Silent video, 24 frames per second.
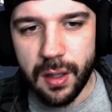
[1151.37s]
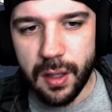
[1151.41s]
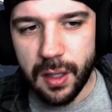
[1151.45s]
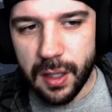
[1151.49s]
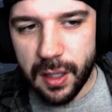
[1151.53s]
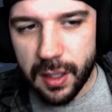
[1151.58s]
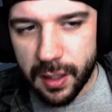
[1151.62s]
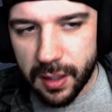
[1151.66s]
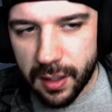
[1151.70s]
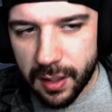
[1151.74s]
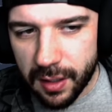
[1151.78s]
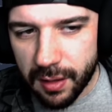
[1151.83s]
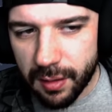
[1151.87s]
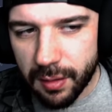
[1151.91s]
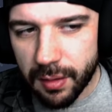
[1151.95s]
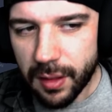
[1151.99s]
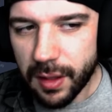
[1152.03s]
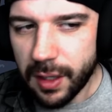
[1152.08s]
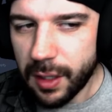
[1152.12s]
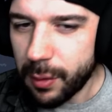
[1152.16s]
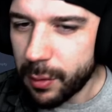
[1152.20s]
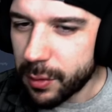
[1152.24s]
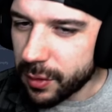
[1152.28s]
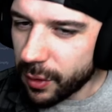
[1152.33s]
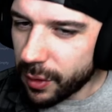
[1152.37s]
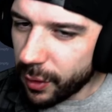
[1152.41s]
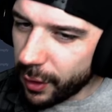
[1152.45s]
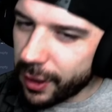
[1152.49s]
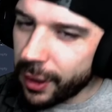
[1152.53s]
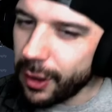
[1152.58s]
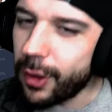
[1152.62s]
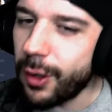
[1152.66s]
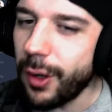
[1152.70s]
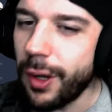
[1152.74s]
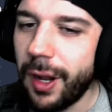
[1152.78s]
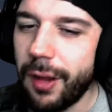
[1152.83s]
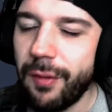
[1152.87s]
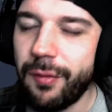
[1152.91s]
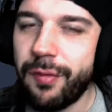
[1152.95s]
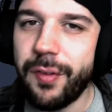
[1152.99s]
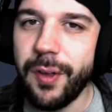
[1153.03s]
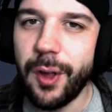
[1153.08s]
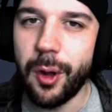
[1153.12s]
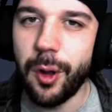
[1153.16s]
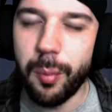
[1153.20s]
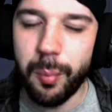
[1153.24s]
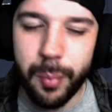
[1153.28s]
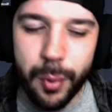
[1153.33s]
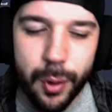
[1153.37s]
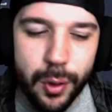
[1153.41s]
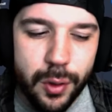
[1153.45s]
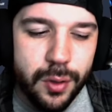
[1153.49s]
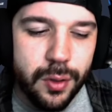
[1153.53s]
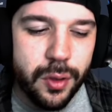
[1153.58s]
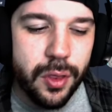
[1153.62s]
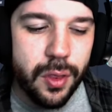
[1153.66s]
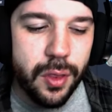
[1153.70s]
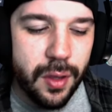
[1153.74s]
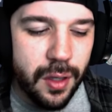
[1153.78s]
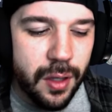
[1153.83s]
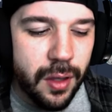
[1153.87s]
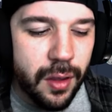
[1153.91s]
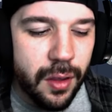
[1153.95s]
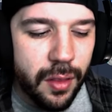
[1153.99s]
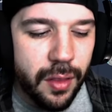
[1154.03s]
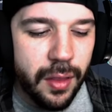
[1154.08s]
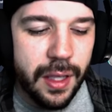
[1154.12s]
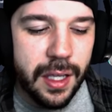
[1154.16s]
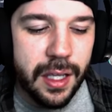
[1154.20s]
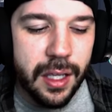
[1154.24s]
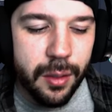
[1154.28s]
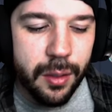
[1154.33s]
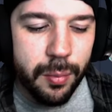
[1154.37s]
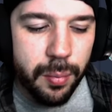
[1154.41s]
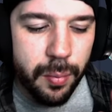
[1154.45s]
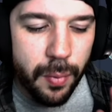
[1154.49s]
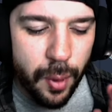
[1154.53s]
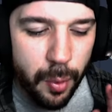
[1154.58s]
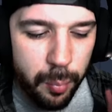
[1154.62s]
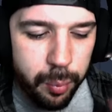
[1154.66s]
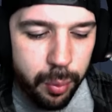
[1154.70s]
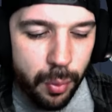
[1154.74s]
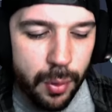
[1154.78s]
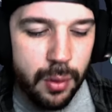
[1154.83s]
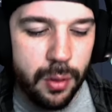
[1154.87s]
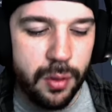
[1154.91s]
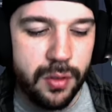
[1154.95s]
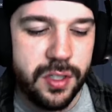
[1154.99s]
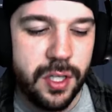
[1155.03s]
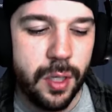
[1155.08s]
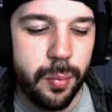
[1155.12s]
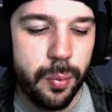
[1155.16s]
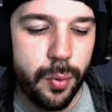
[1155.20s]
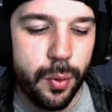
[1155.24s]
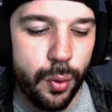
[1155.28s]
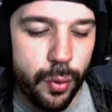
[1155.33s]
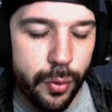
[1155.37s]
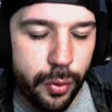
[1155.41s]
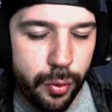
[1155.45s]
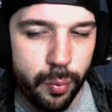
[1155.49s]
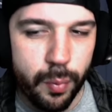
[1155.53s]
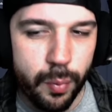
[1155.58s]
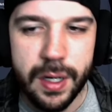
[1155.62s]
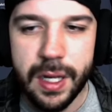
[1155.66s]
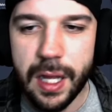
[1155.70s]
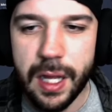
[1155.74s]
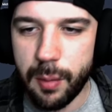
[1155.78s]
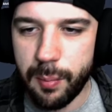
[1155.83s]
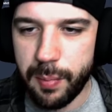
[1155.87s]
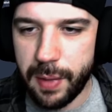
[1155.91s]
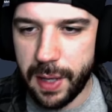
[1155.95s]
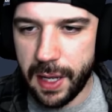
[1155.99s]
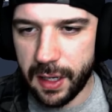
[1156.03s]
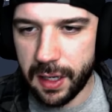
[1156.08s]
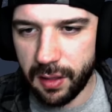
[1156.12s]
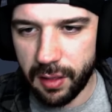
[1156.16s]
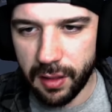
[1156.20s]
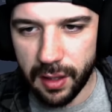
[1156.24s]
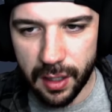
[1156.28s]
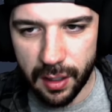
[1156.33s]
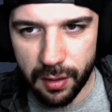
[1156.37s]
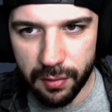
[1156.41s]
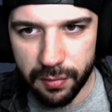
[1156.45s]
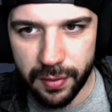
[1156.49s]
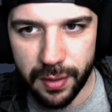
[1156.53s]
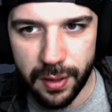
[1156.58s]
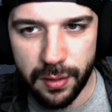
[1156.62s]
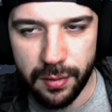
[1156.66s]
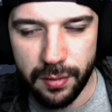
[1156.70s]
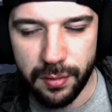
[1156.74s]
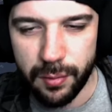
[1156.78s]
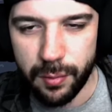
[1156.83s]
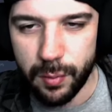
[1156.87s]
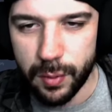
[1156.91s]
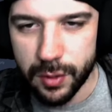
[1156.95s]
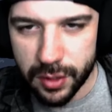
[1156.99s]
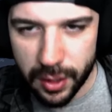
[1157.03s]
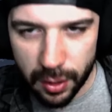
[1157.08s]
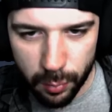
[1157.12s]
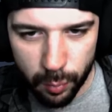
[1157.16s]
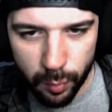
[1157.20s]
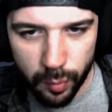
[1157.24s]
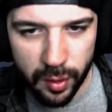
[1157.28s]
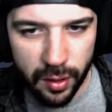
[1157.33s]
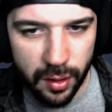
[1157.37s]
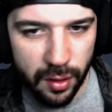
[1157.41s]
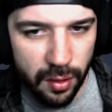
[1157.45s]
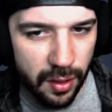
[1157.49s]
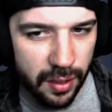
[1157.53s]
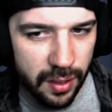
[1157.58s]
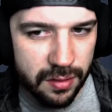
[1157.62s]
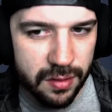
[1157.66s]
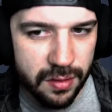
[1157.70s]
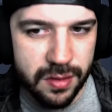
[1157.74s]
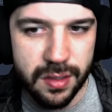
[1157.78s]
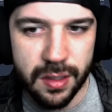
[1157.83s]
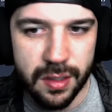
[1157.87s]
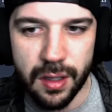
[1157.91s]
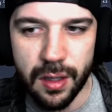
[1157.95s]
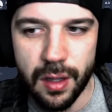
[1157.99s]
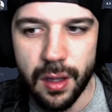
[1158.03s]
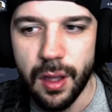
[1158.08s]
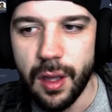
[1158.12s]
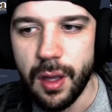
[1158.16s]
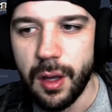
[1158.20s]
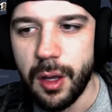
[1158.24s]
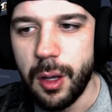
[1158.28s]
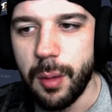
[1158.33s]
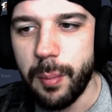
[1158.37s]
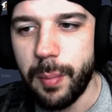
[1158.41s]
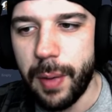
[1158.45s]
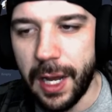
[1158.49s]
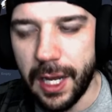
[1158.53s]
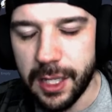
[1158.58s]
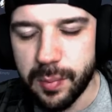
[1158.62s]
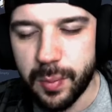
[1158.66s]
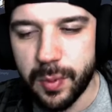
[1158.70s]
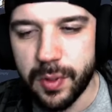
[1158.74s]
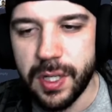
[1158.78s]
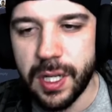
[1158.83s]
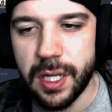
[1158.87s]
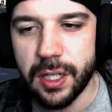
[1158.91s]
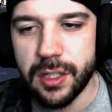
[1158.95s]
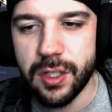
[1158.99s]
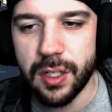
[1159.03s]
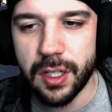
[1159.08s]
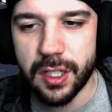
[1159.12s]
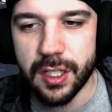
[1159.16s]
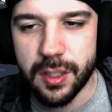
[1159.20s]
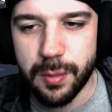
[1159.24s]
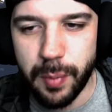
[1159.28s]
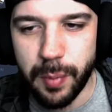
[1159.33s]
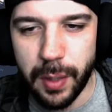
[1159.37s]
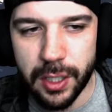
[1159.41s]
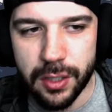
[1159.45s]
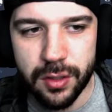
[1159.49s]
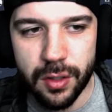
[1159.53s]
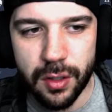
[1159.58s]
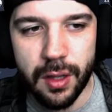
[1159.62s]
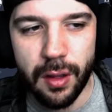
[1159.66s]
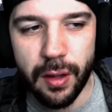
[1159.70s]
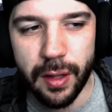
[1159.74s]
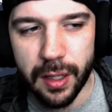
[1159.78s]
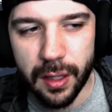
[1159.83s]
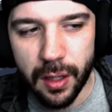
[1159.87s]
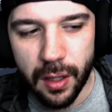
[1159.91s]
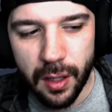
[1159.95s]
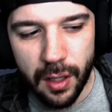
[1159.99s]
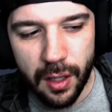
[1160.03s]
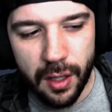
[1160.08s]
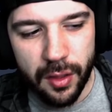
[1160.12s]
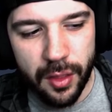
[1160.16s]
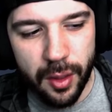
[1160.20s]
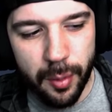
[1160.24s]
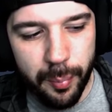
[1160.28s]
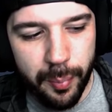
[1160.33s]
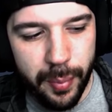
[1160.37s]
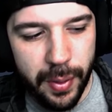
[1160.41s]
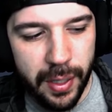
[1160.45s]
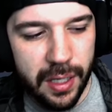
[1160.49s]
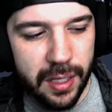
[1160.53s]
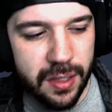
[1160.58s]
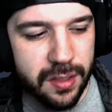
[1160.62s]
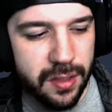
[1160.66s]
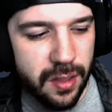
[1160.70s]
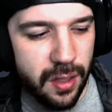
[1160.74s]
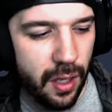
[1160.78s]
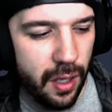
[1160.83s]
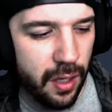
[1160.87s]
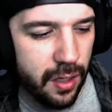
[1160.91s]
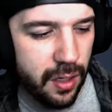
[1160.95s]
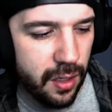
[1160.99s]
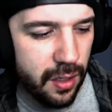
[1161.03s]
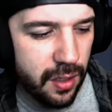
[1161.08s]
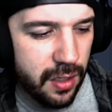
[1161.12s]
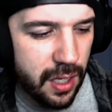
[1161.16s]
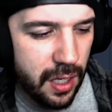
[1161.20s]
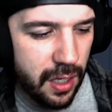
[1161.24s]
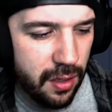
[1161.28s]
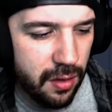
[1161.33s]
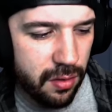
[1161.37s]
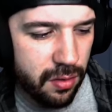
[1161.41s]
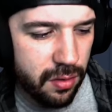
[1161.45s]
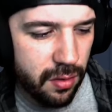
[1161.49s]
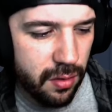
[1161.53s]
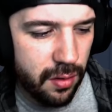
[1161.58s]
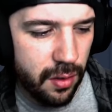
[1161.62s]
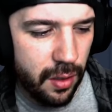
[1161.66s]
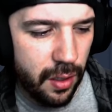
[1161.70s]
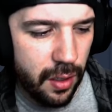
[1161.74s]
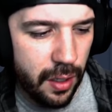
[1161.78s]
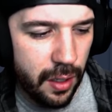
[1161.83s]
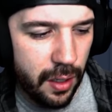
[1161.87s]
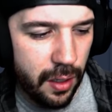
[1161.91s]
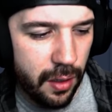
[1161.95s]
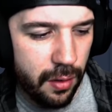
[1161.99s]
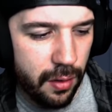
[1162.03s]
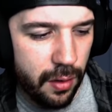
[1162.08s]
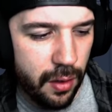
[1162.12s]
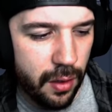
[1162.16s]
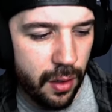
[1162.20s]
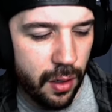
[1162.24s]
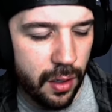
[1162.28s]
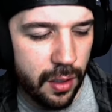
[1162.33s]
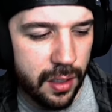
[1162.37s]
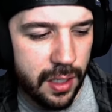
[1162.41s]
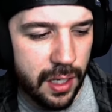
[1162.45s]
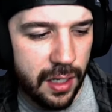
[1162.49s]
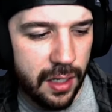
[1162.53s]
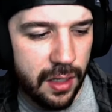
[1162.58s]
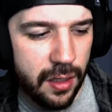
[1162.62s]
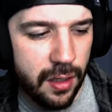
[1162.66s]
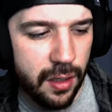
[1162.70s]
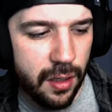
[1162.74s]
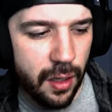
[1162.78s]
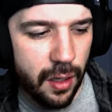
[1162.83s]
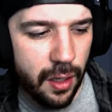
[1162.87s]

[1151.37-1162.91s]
he was looking good on film. Both like a prototypical 3-down back in the NFL, which I really like to see. Pass protection, especially. Like the biggest knock on Kenny